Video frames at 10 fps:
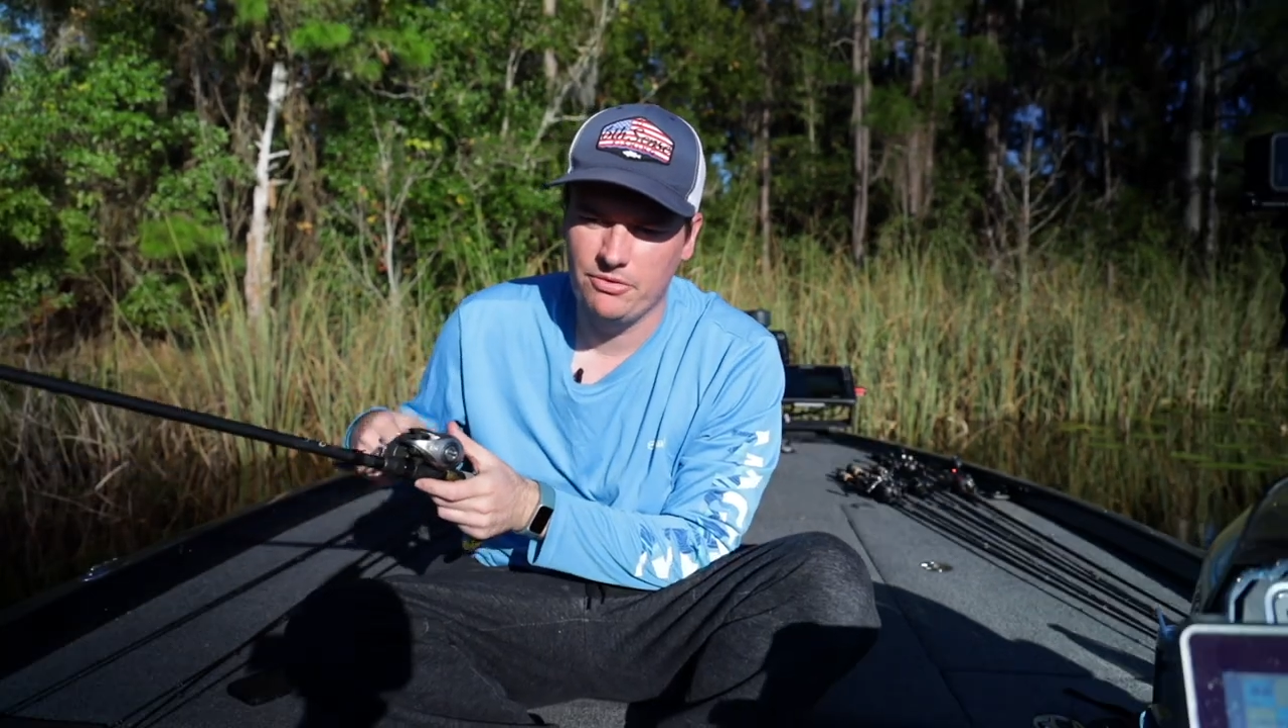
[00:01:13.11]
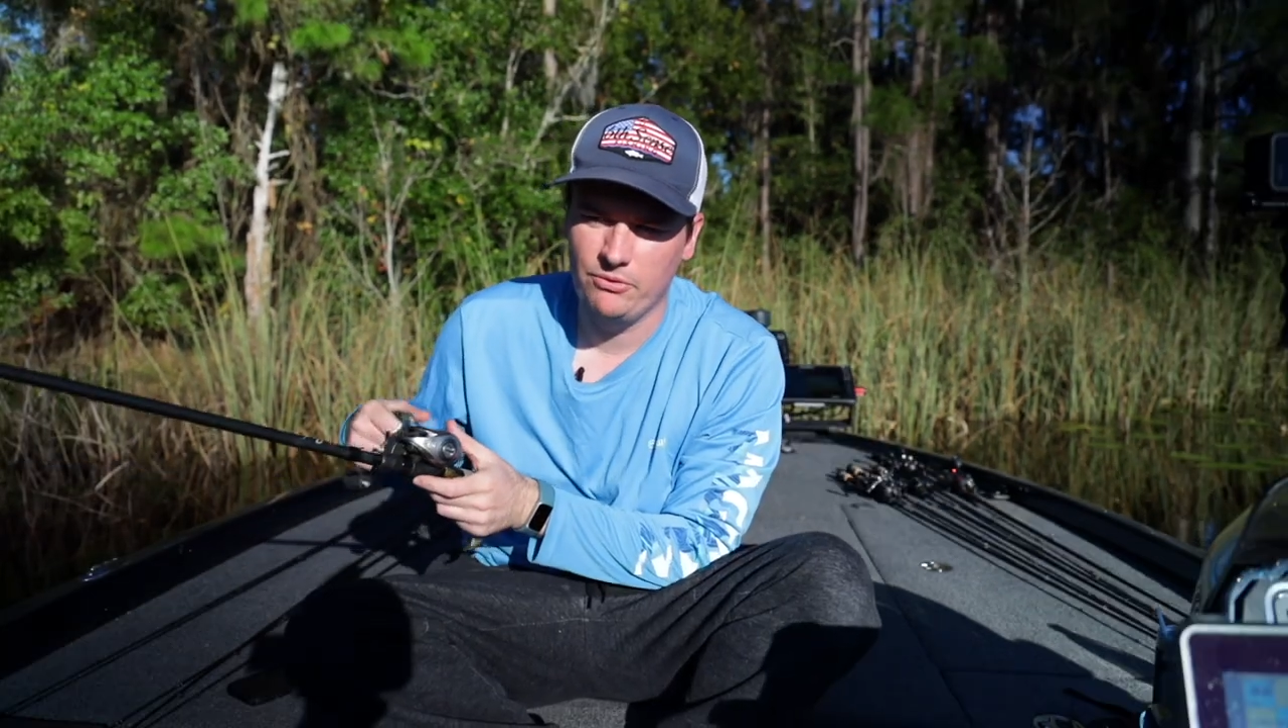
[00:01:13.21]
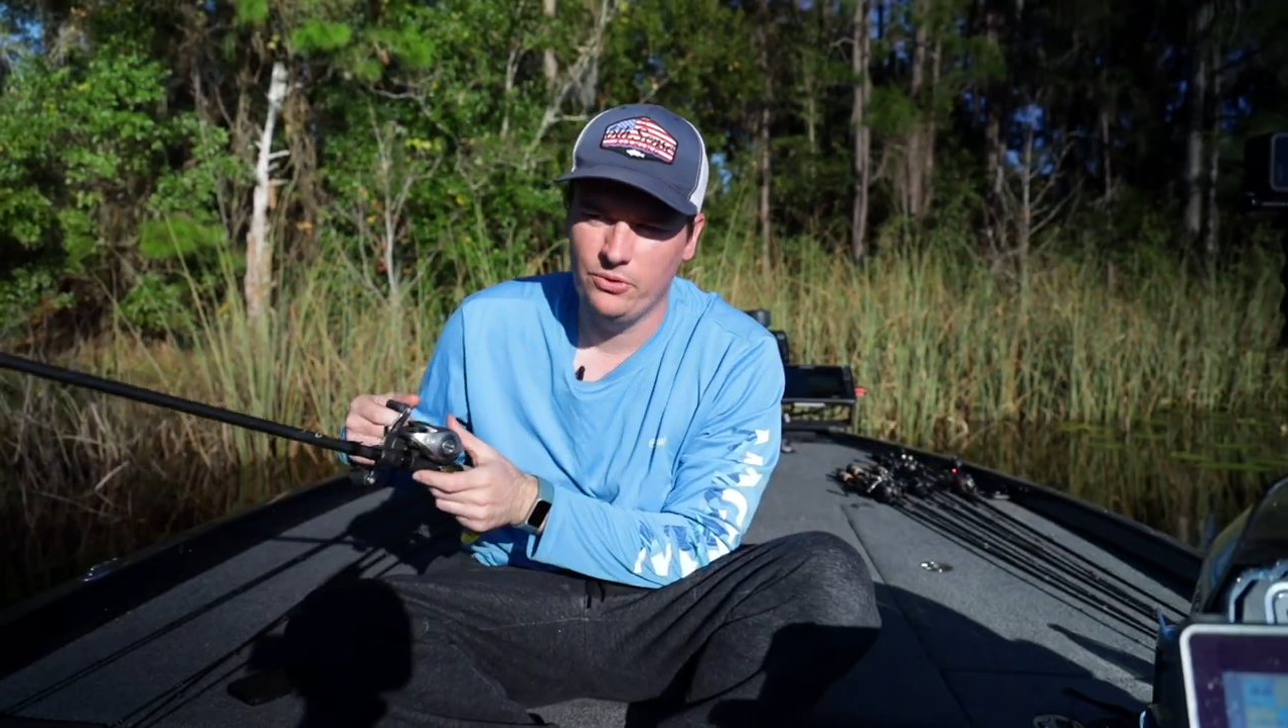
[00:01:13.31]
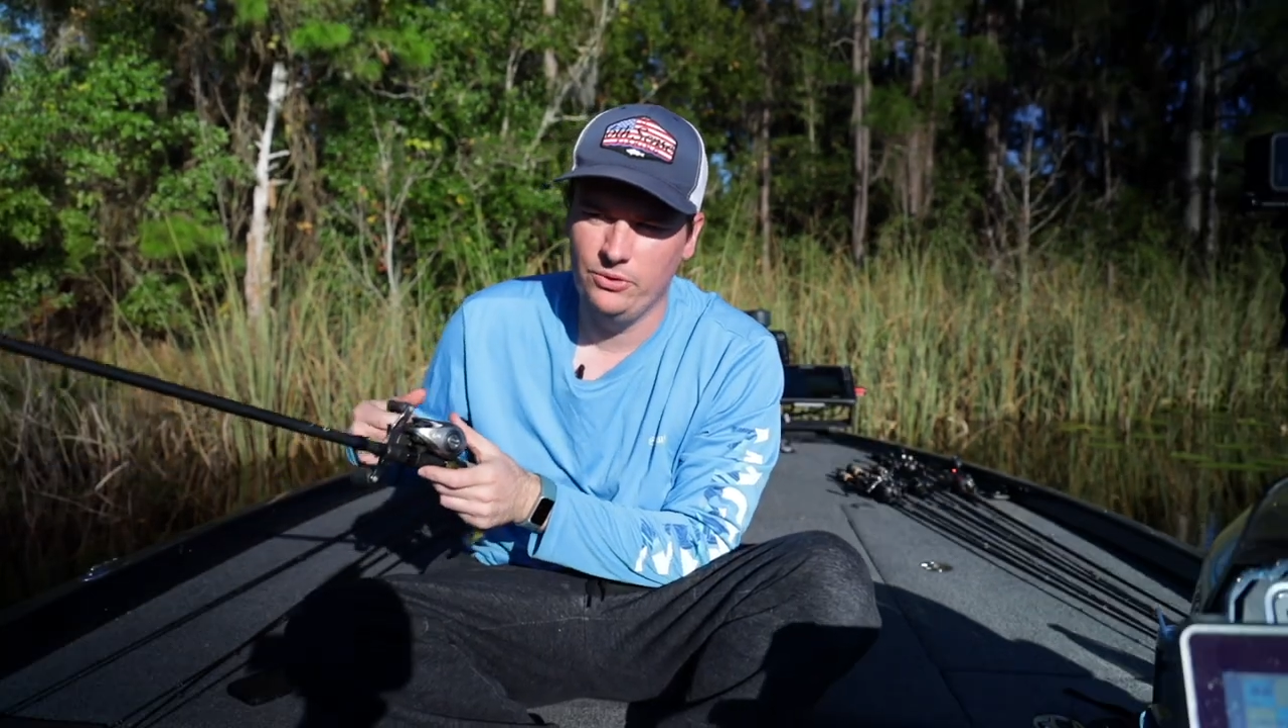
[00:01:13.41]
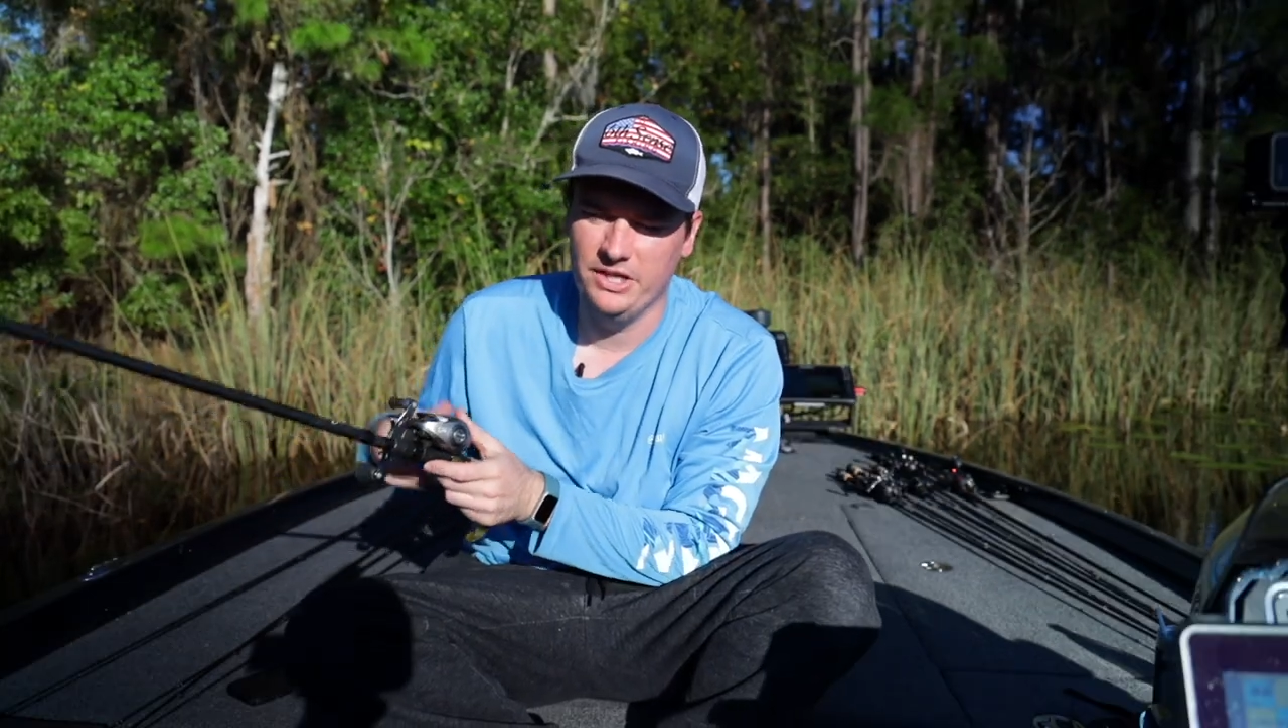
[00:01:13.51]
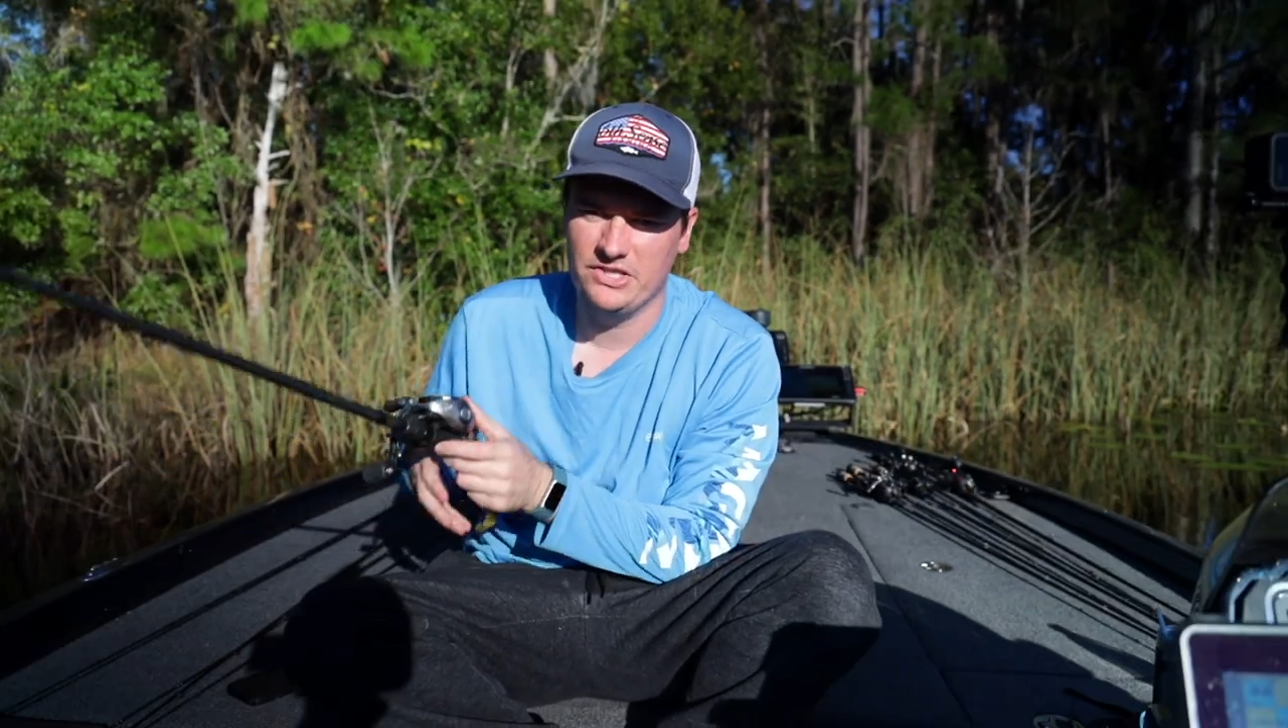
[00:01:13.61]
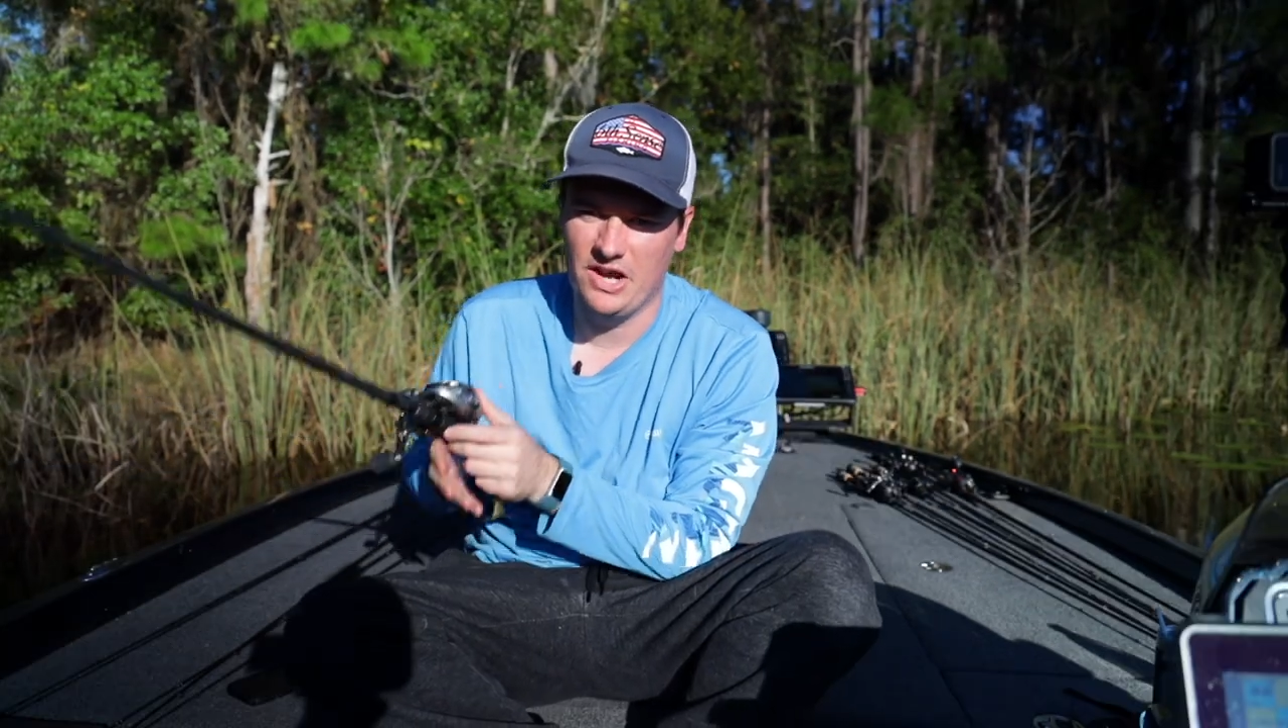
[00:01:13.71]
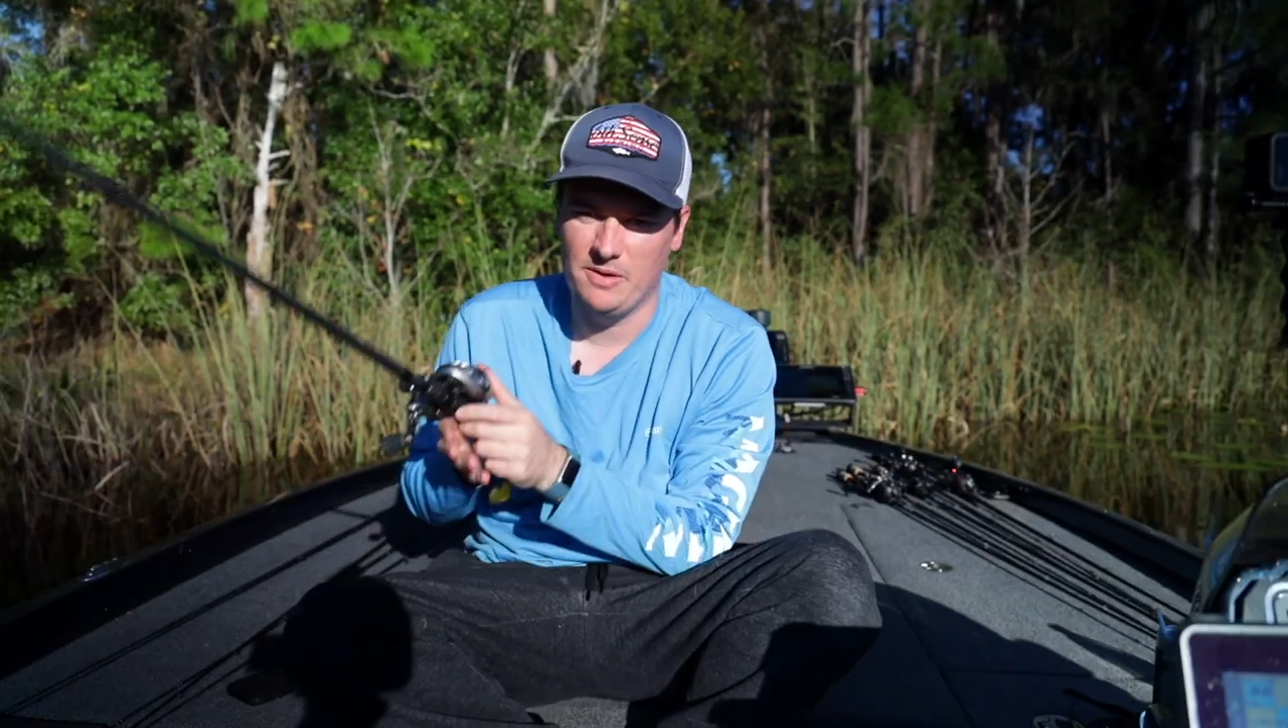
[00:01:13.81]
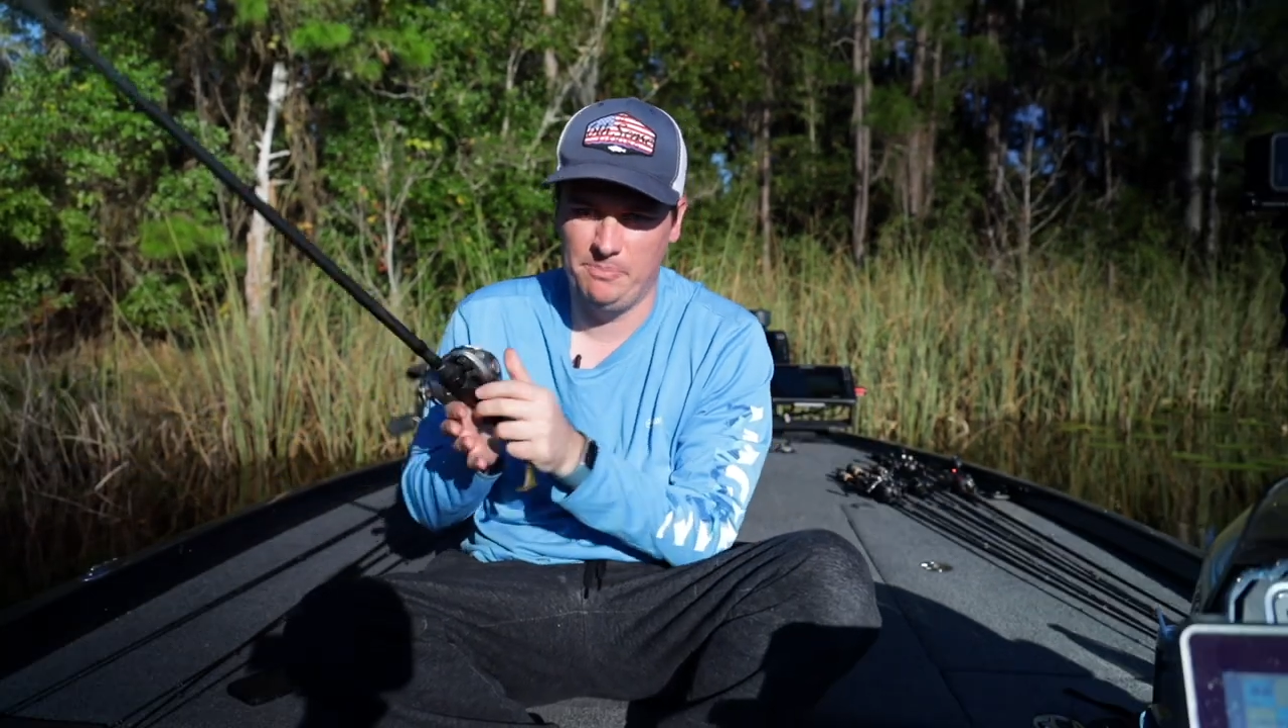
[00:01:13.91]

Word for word: through is our